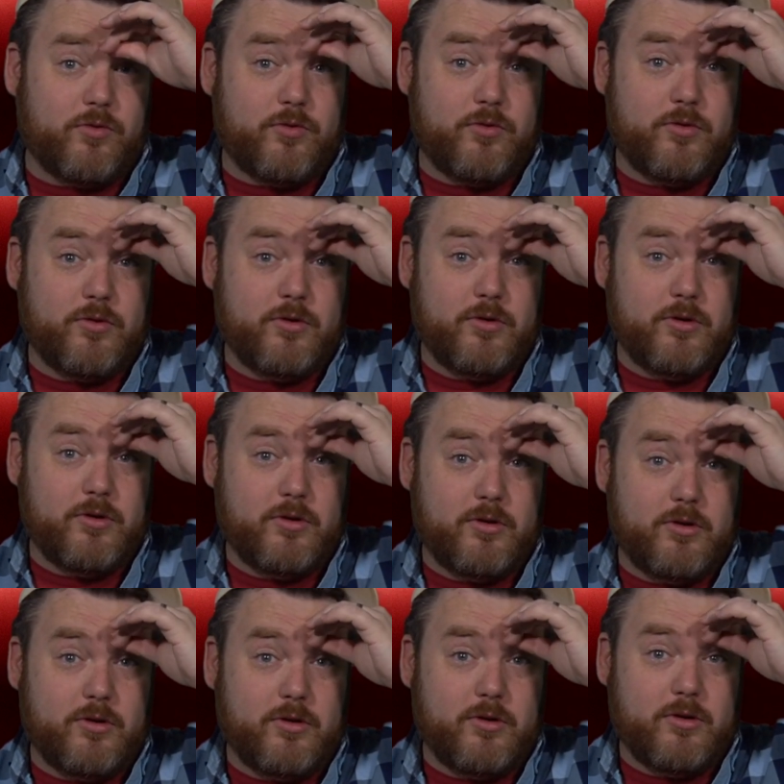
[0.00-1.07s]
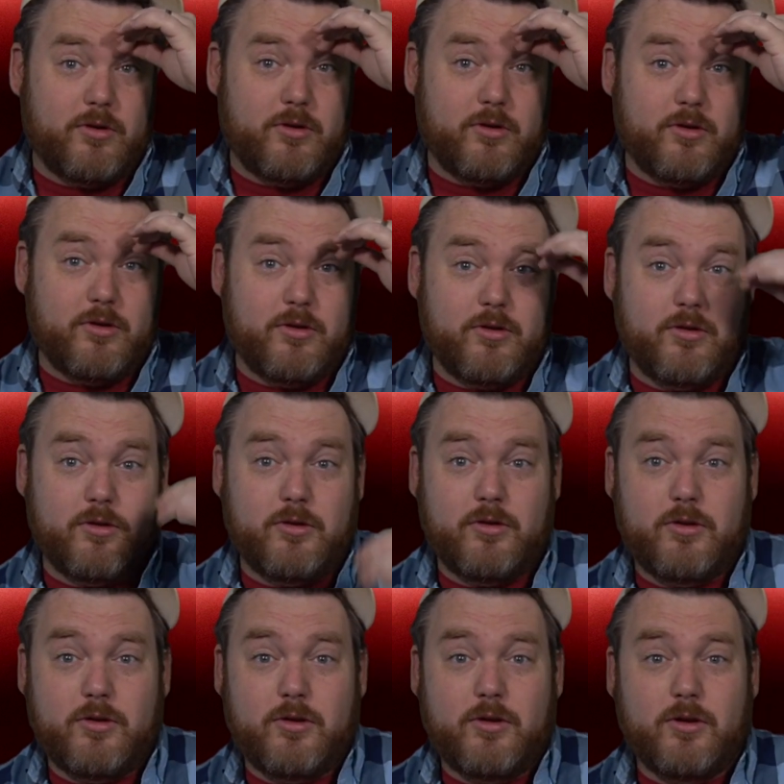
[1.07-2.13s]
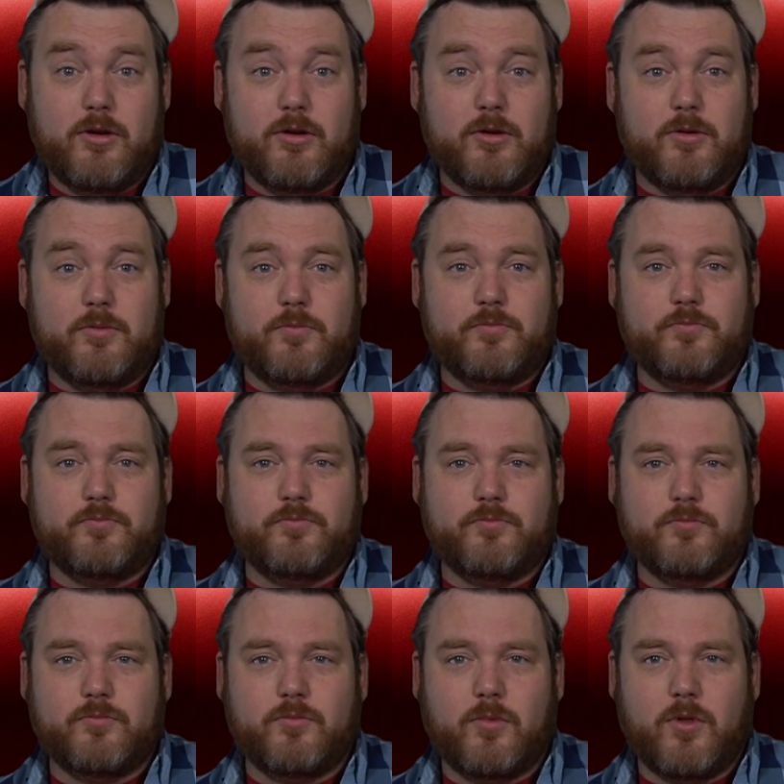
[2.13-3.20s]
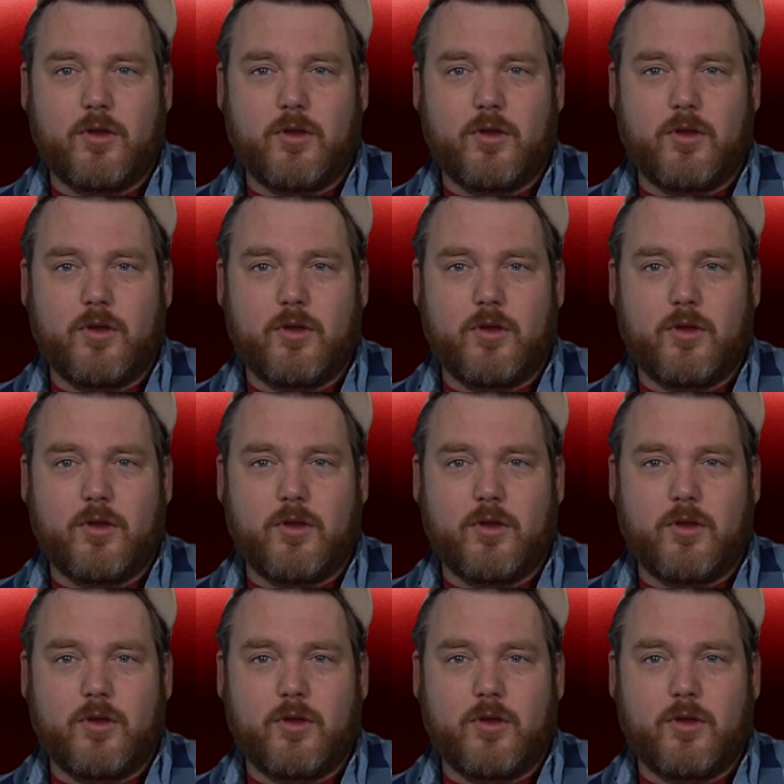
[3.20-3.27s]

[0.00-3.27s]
(silent)